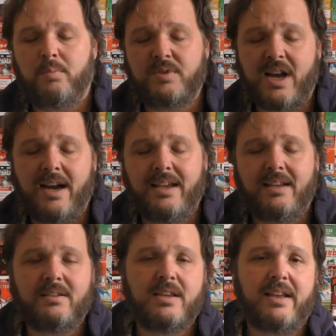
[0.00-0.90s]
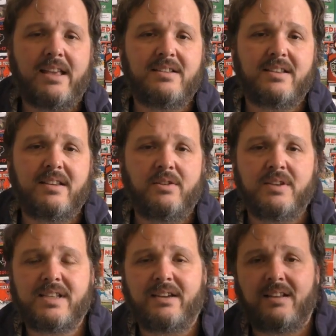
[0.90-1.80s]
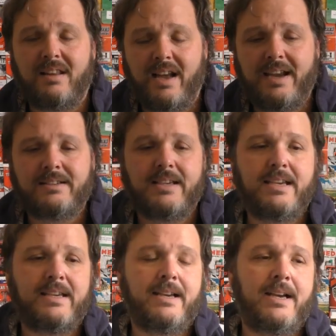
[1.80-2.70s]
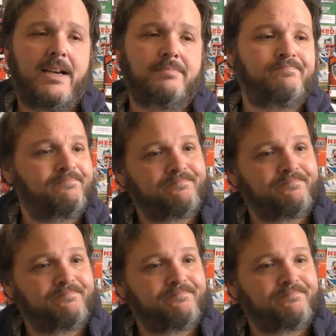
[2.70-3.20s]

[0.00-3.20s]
tight end. He's out of Klein. He's a